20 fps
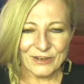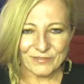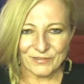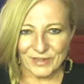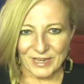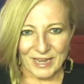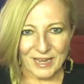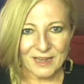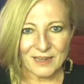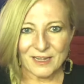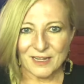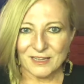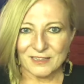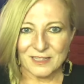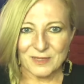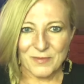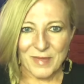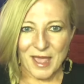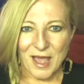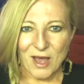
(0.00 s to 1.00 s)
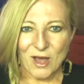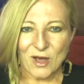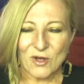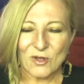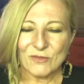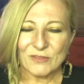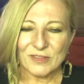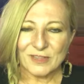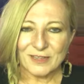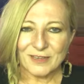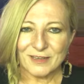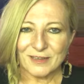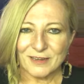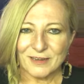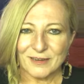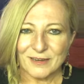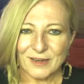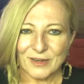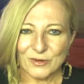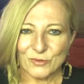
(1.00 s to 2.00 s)
know, if you can't cut them out,
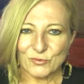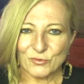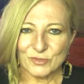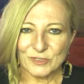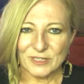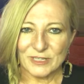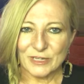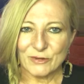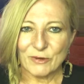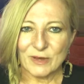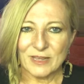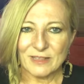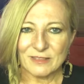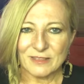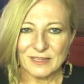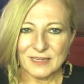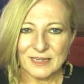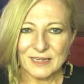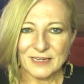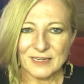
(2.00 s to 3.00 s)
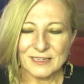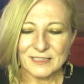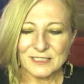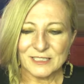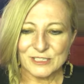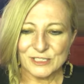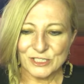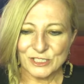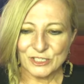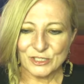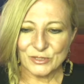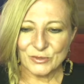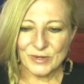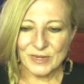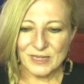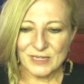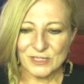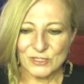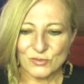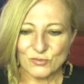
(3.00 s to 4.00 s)
then a really great thing to do
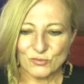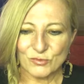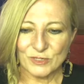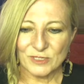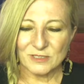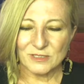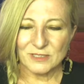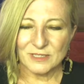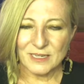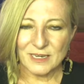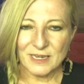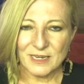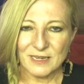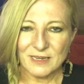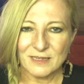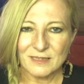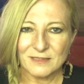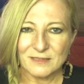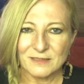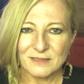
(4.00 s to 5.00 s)
is really